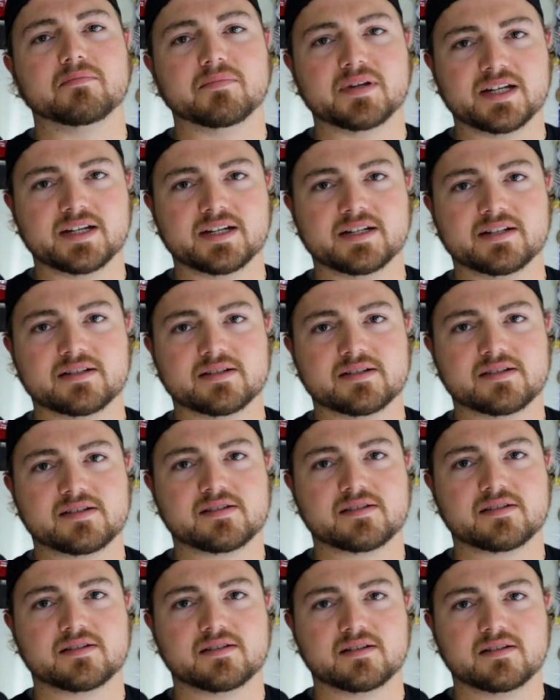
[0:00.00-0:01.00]

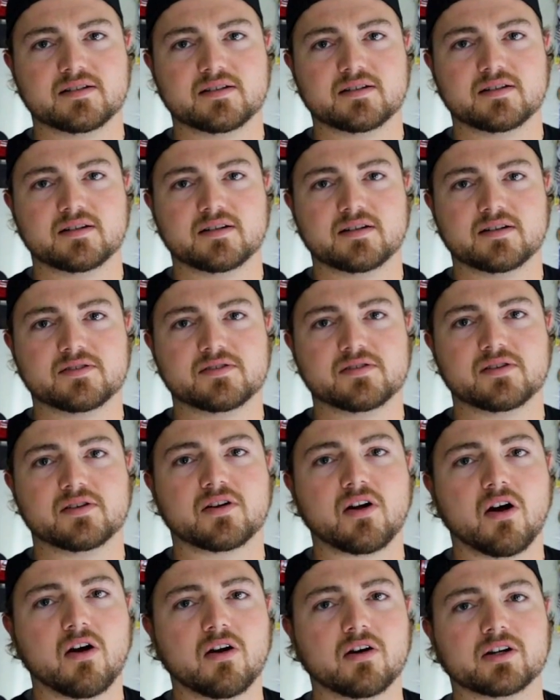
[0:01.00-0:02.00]
means to the
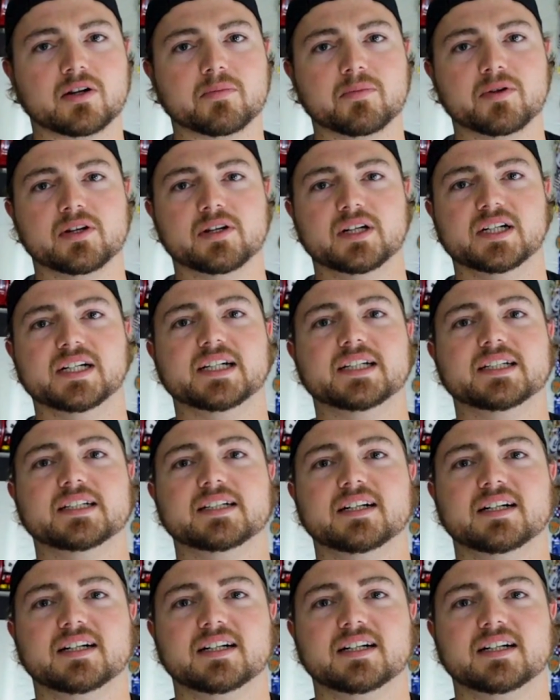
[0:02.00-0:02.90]
car community.